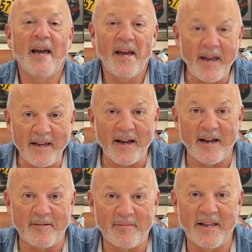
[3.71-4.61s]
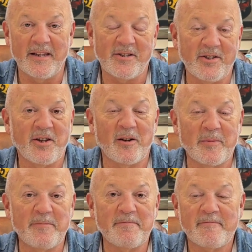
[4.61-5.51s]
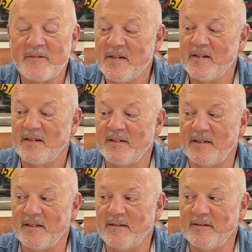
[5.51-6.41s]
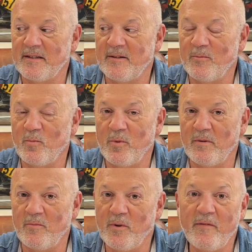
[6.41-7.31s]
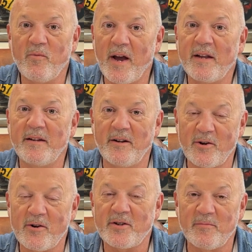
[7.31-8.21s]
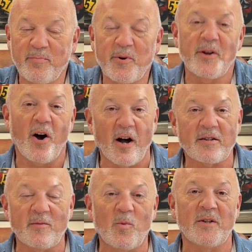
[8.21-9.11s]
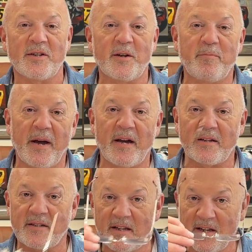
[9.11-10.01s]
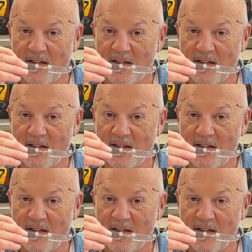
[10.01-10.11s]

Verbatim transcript: Hang on, ladies and gentlemen. Uh, we've read and heard some pretty awesome ones in the past.